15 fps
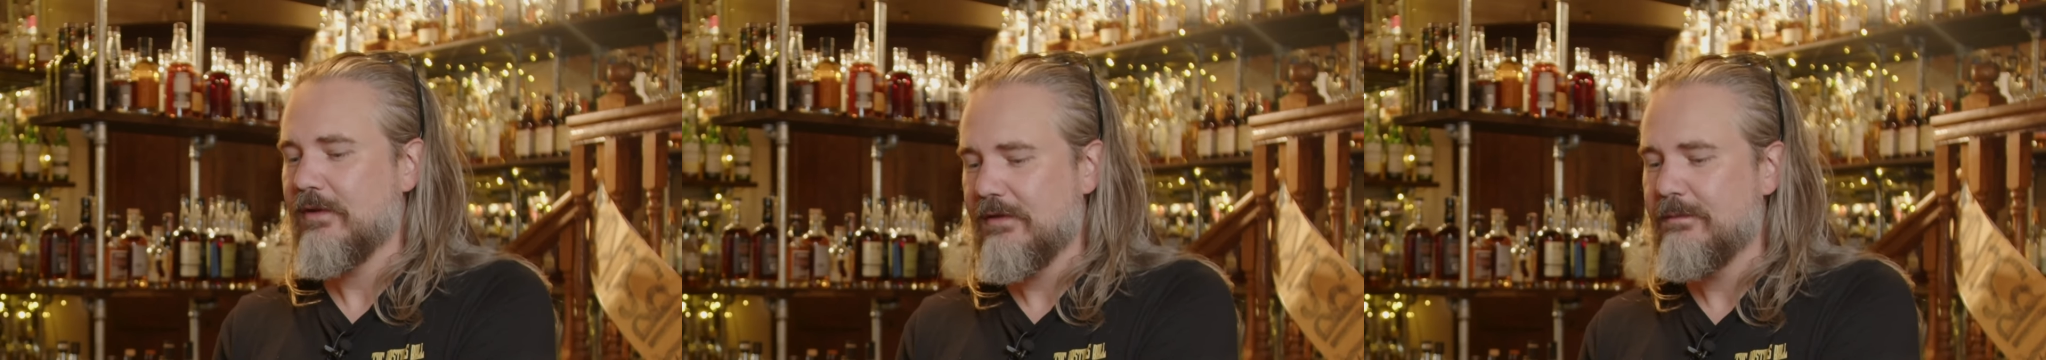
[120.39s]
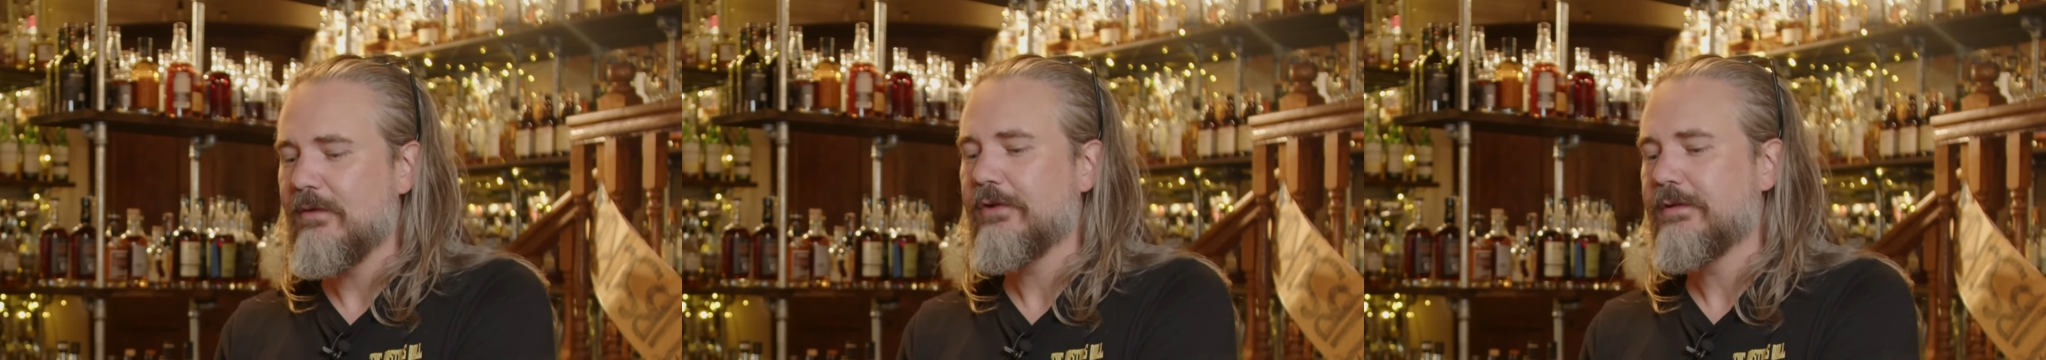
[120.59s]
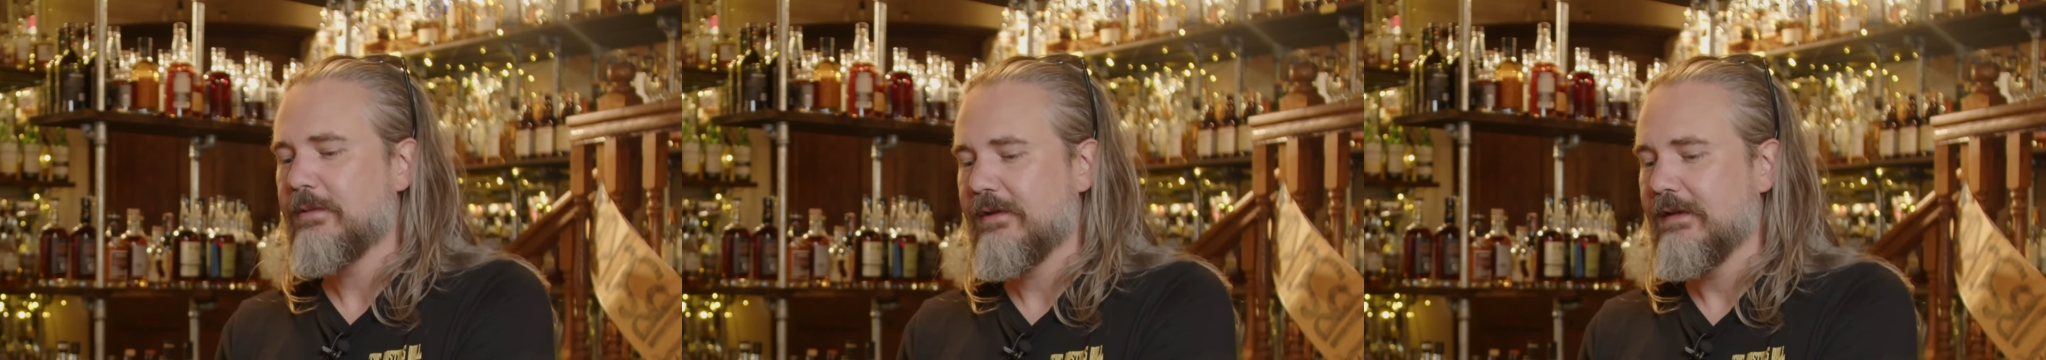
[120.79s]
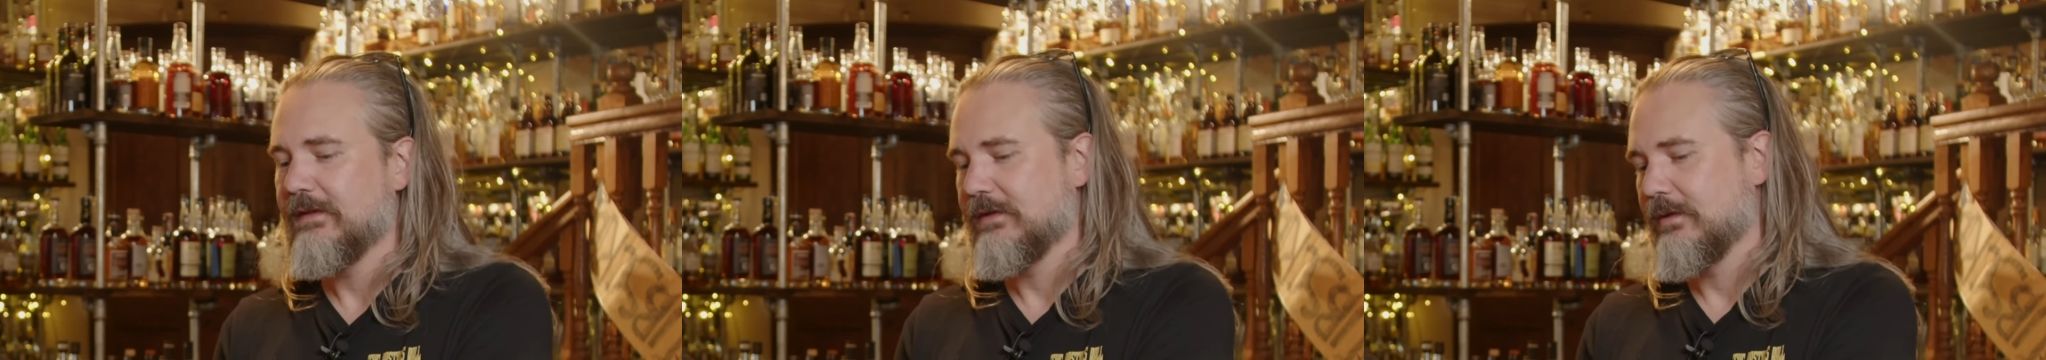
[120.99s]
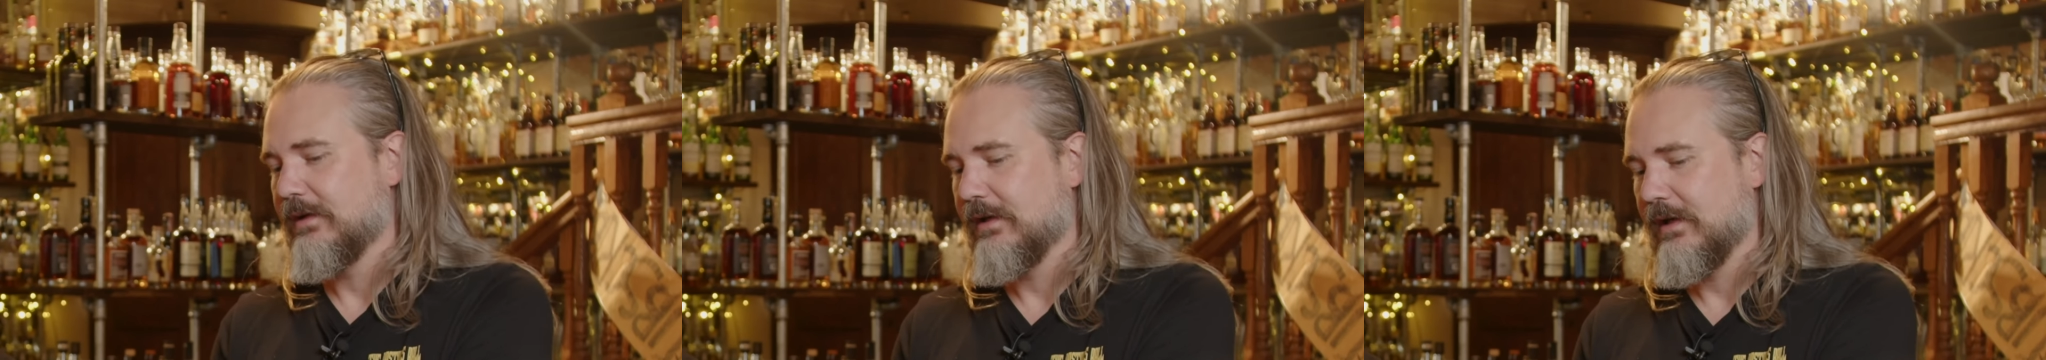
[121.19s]
There's multiple
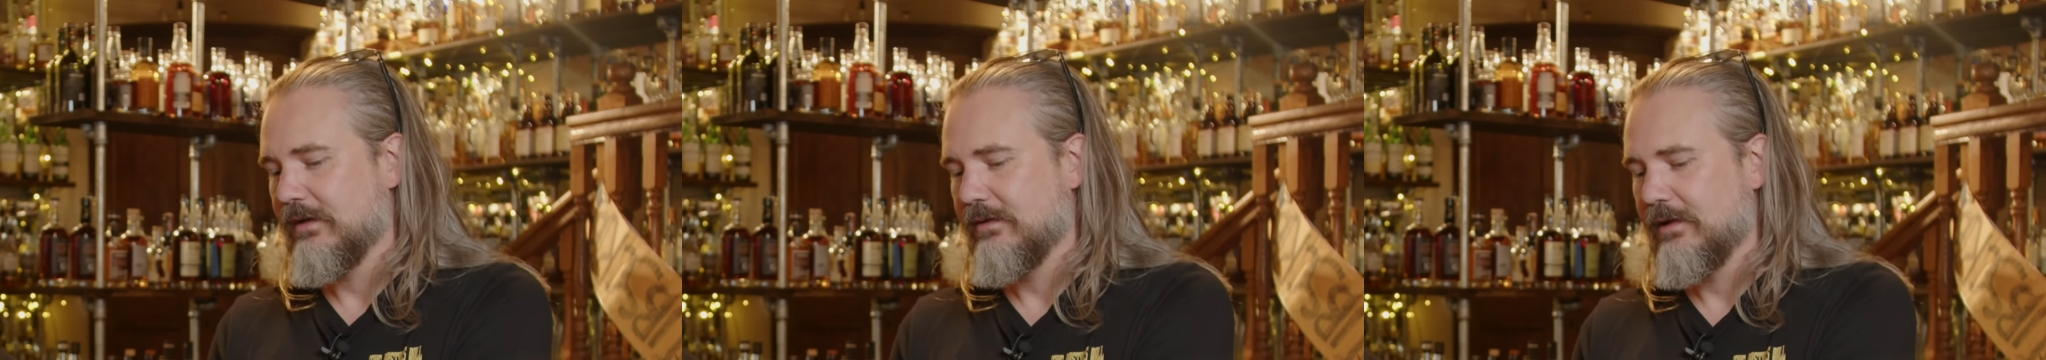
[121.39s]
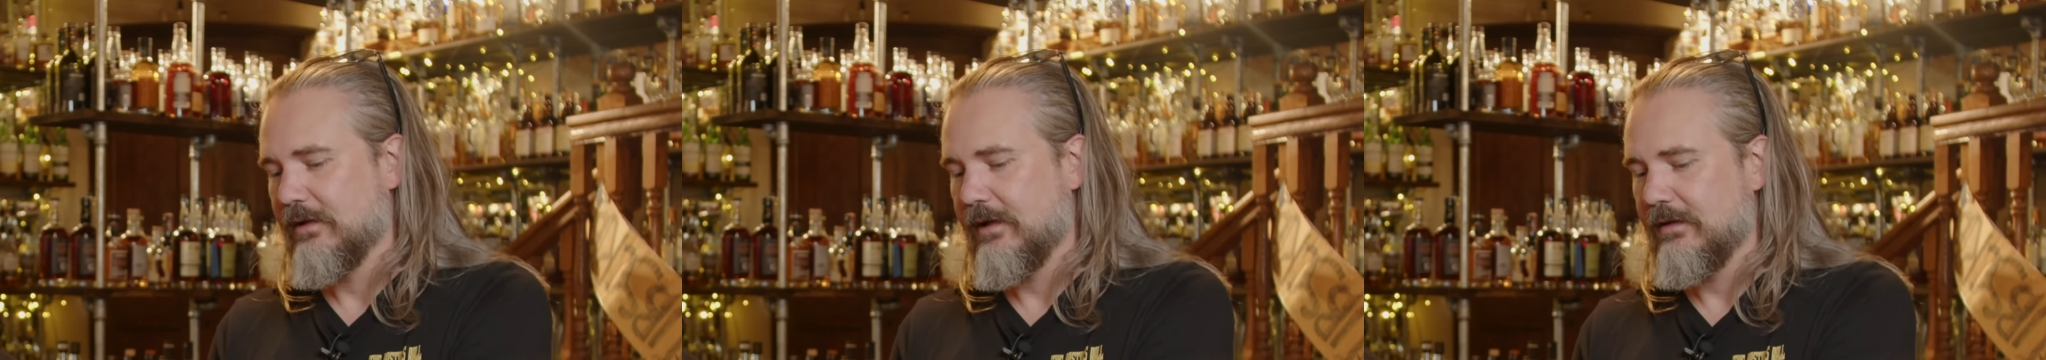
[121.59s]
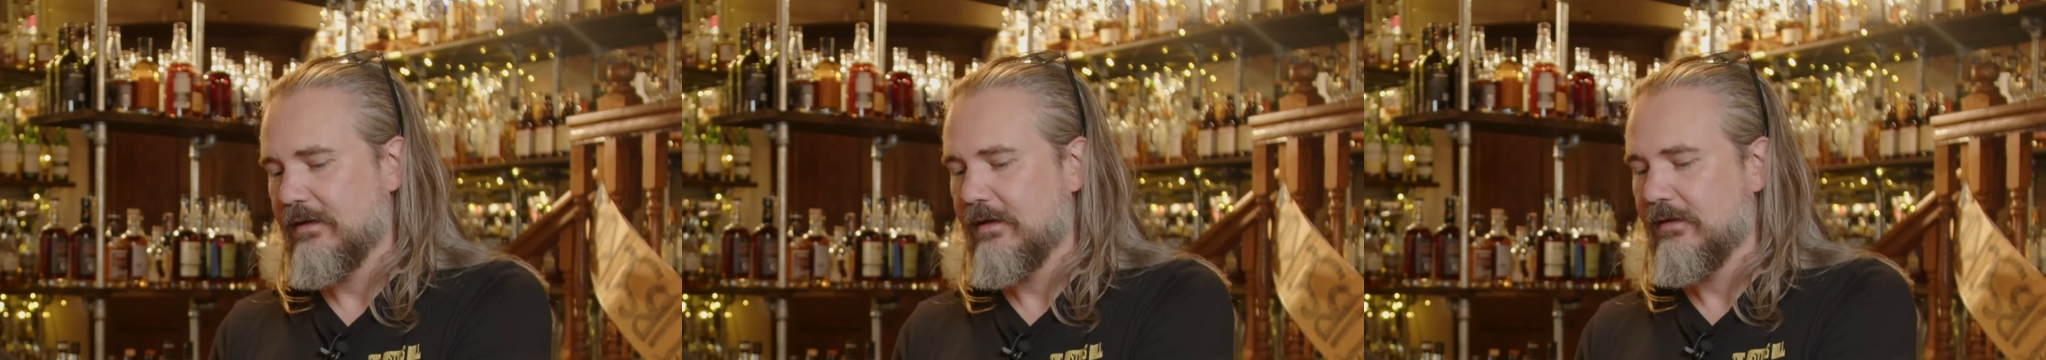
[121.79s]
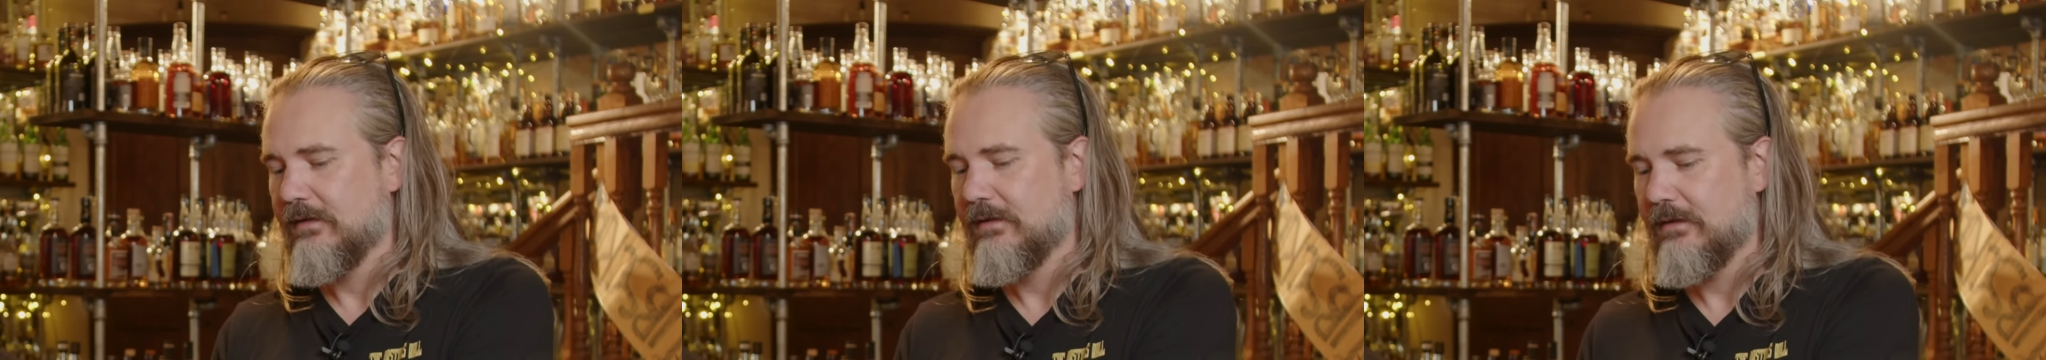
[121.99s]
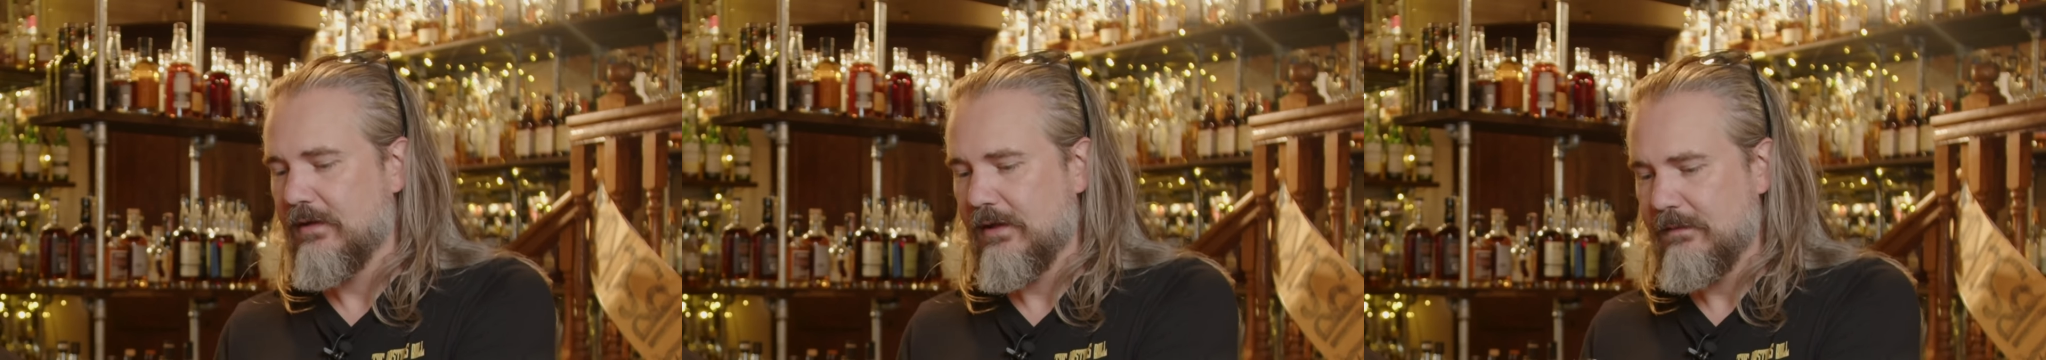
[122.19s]
things going on. I really like the
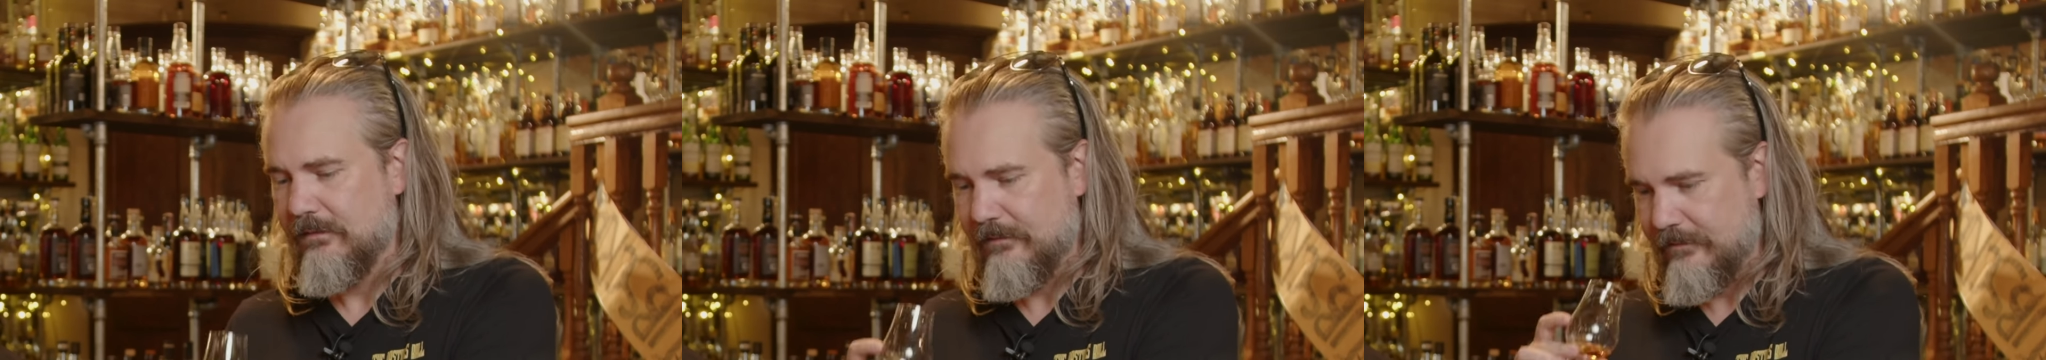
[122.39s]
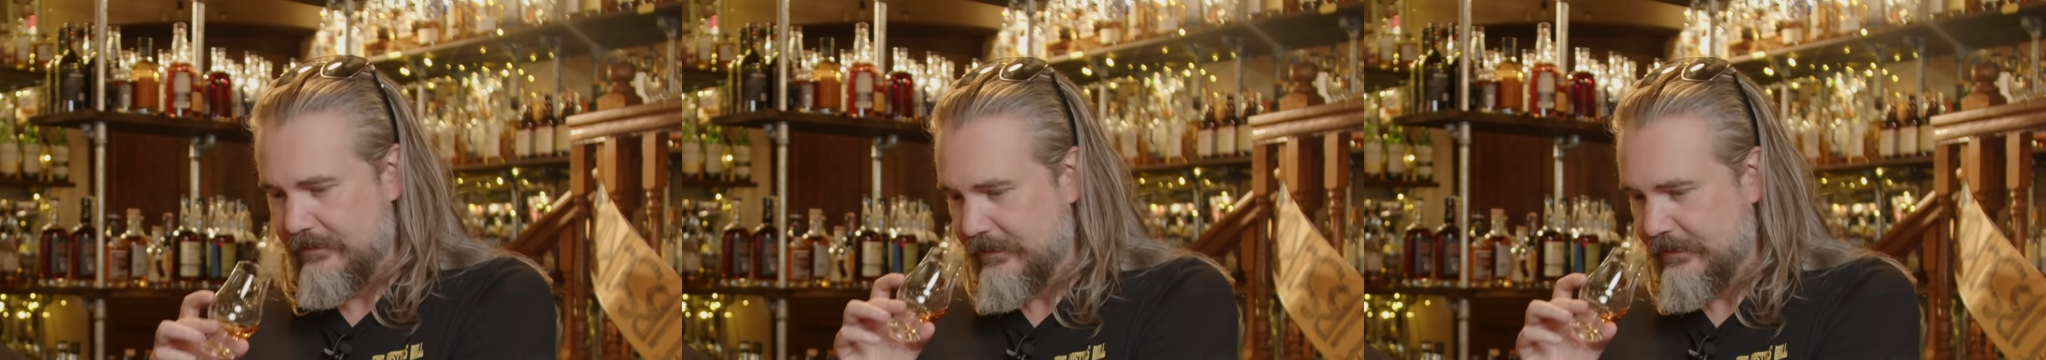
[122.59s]
nose. Go ahead.